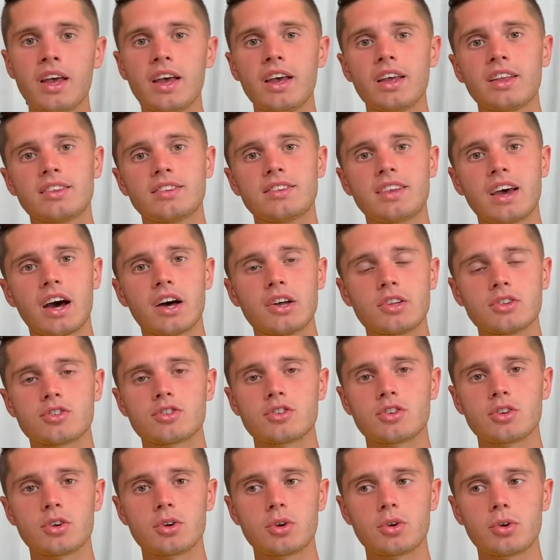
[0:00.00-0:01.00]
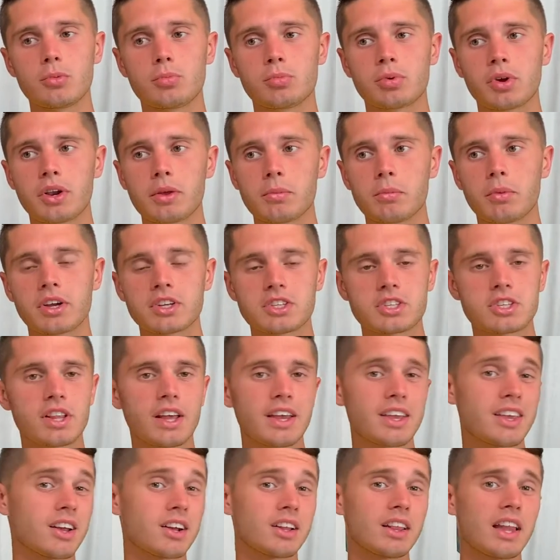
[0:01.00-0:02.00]
down to pretty much
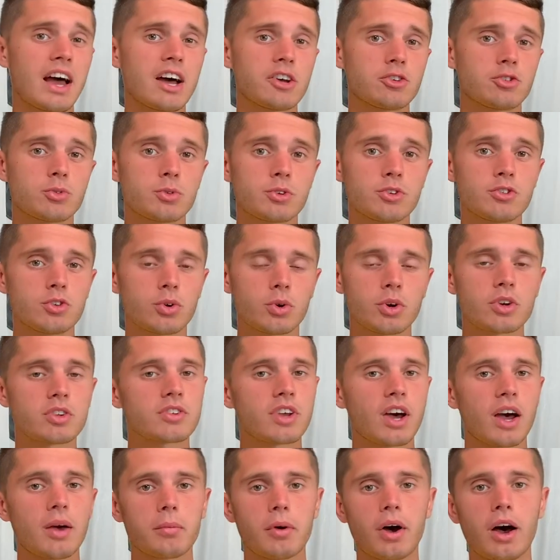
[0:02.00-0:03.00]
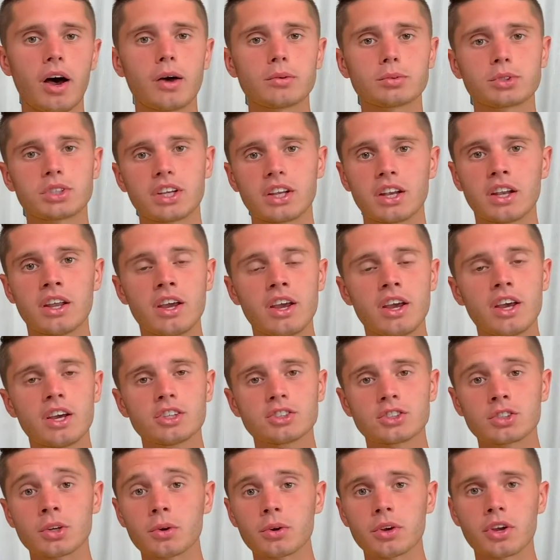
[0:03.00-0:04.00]
like your last resort type option.
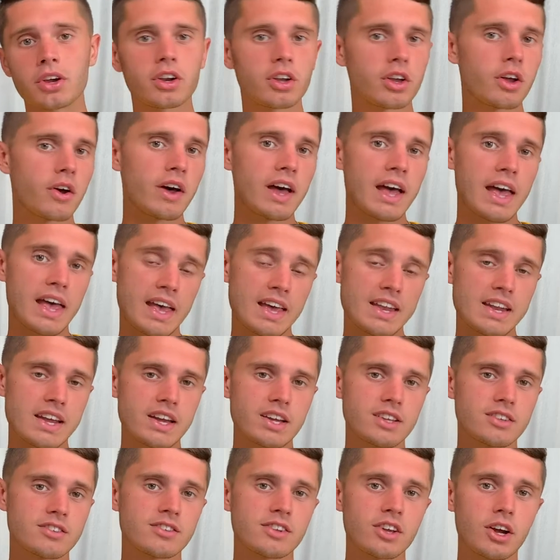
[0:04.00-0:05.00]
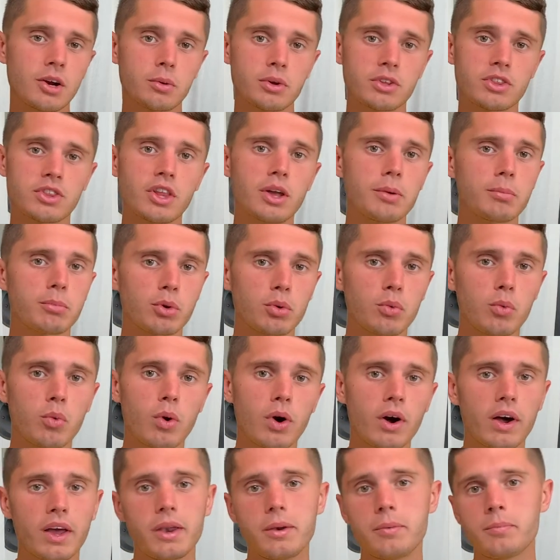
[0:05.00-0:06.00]
So we're gonna go ahead and start with number
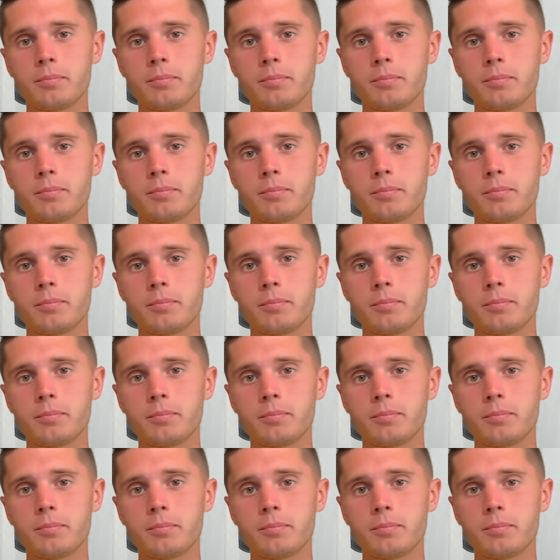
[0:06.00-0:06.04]
1.